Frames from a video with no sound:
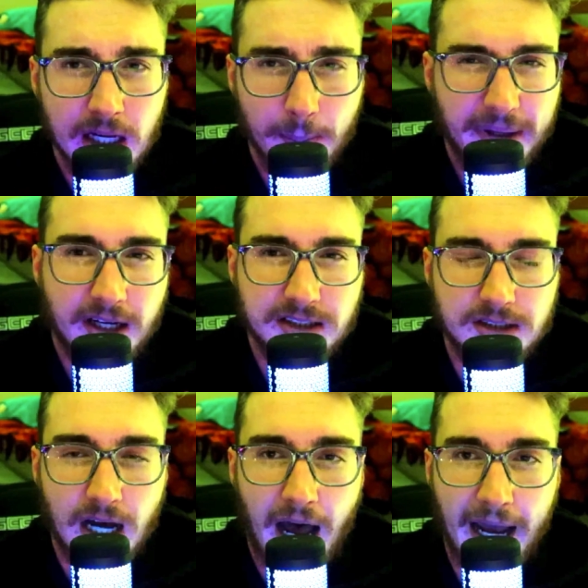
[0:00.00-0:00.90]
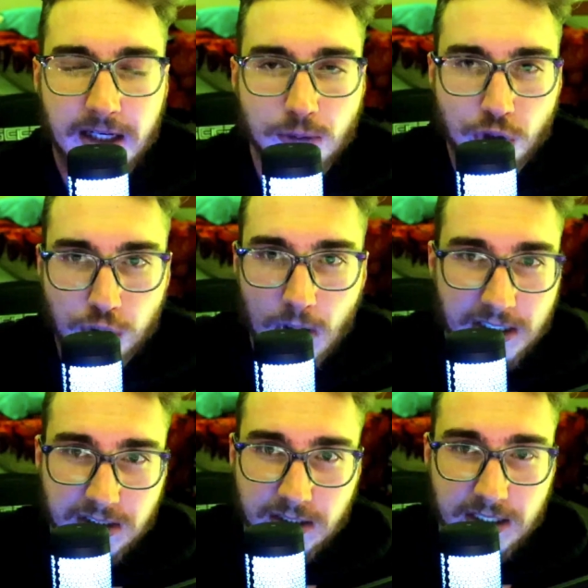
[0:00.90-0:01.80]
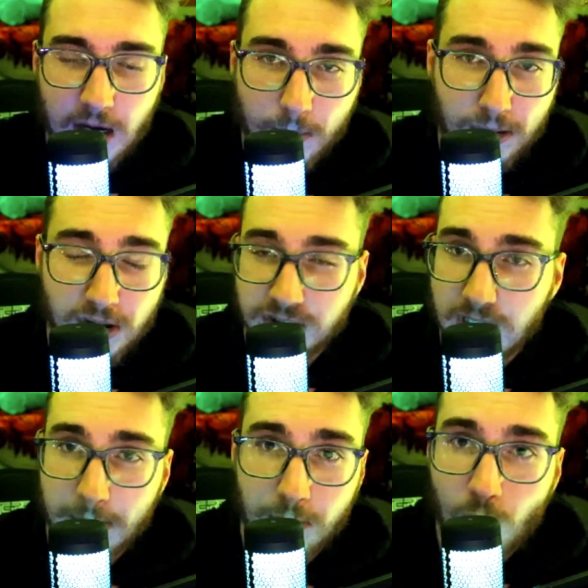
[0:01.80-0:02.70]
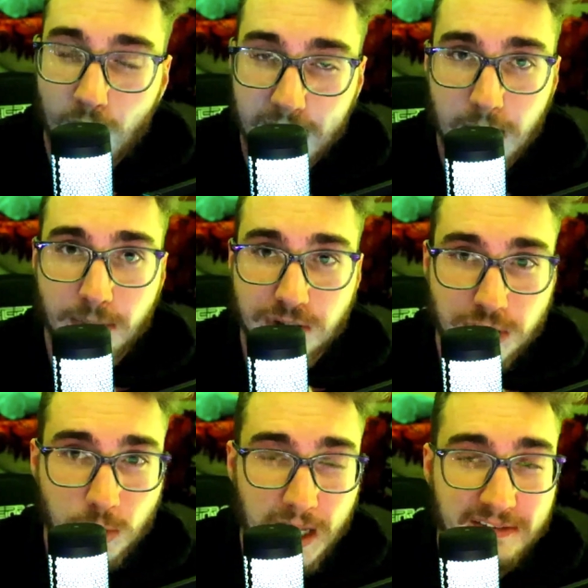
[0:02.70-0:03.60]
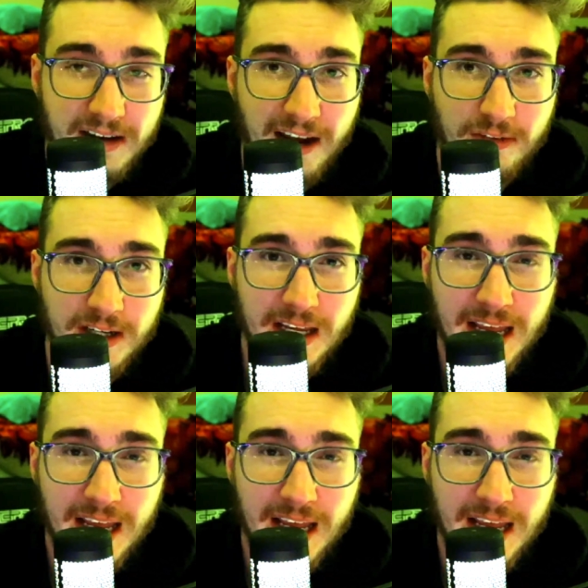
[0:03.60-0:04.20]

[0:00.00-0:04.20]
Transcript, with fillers: Because I don't trust the other person, number one. And number two, they have every.